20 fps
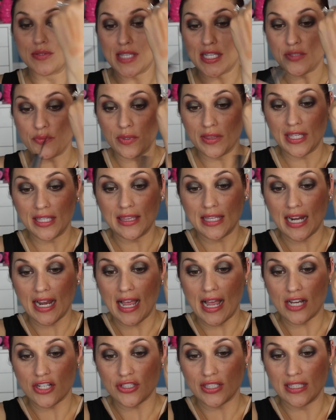That's one thing that I
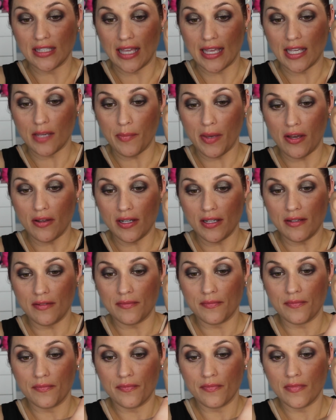actually like about it.
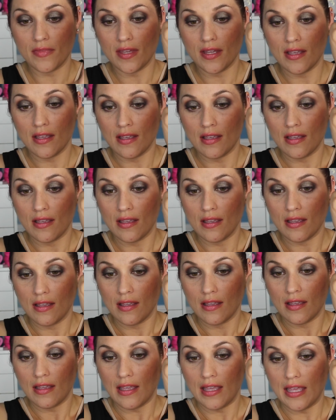
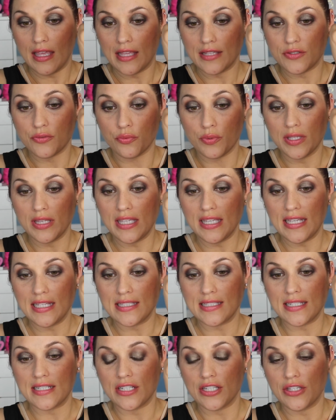It's really
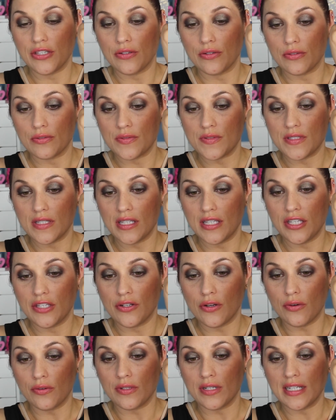easy to use.
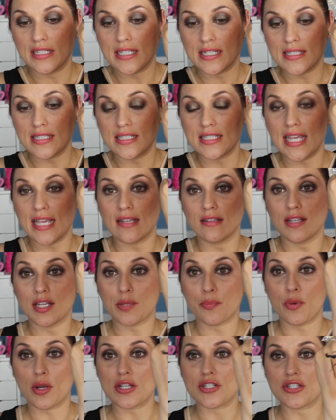It doesn't take a lot
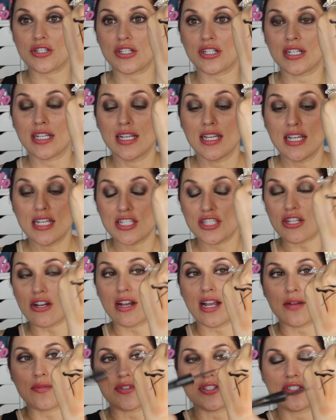of pressure. Sorry,
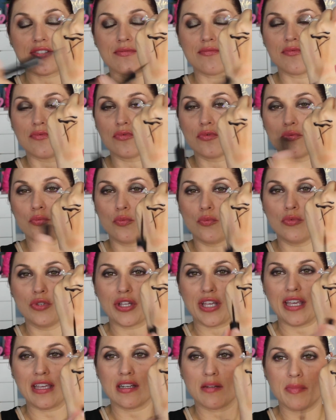I was
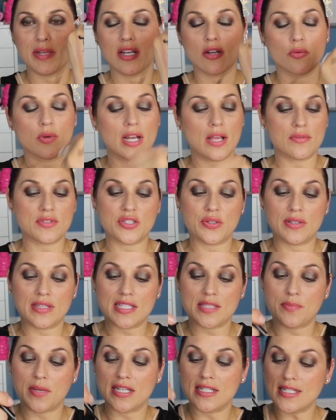looking in a mirror when I was doing
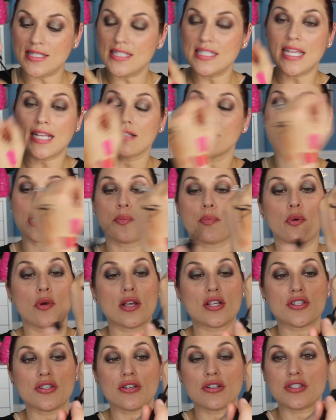this, but it doesn't take a lot of
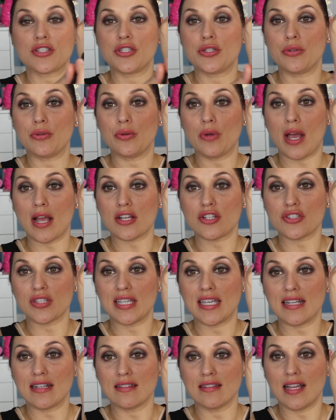pressure to actually
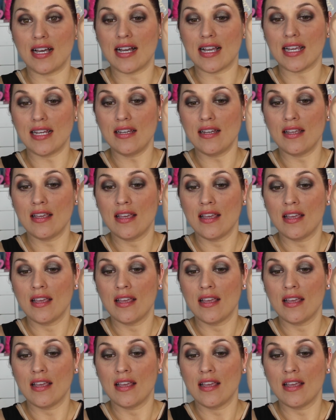get a line.